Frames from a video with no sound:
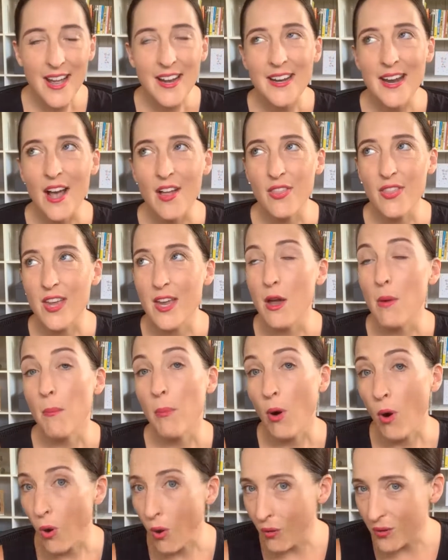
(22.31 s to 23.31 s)
Now, the
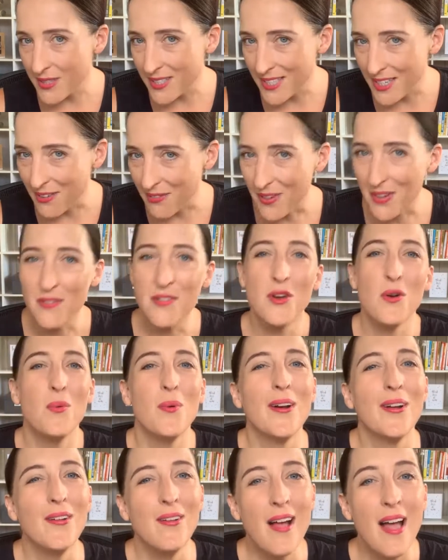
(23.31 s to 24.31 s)
positive, if you
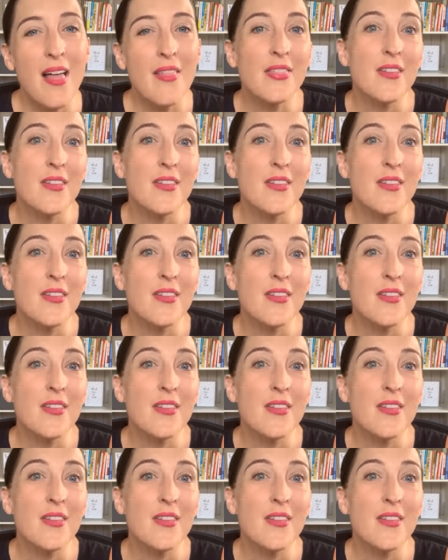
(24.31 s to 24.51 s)
will,